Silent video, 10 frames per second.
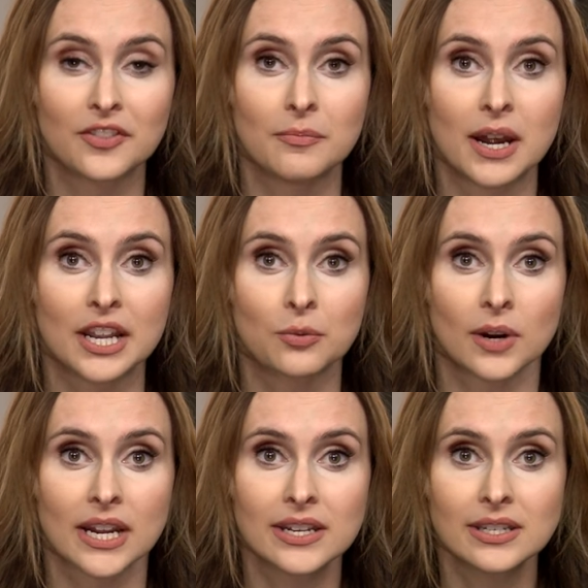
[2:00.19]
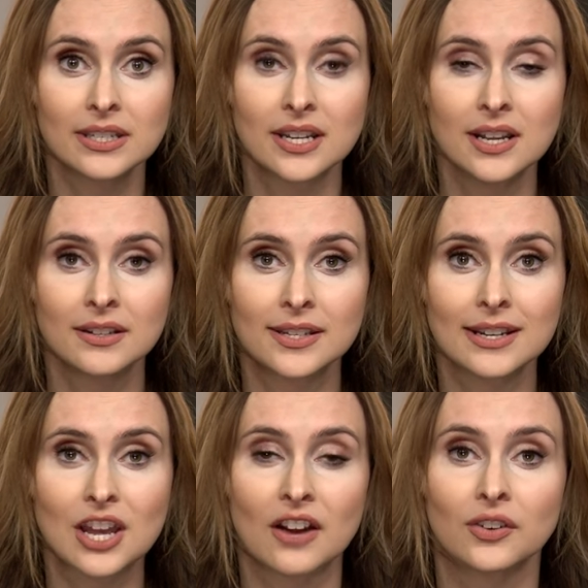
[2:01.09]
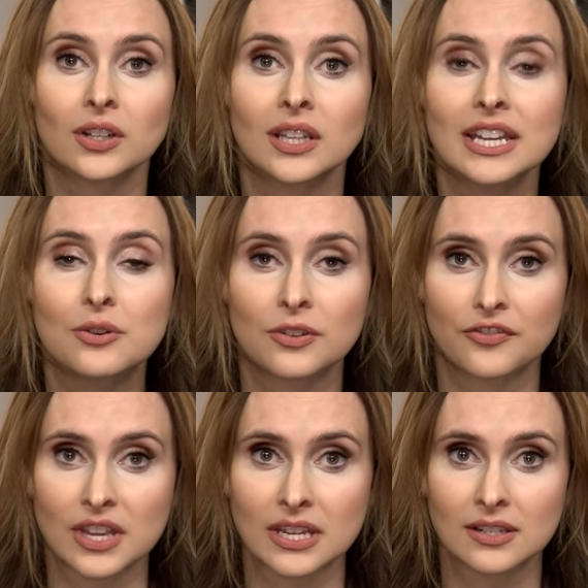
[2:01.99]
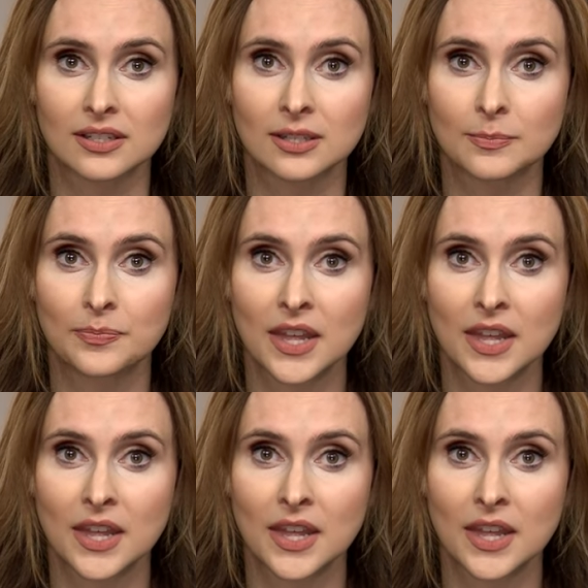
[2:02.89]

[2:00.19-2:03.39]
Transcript: of the money raised to cover legal fees.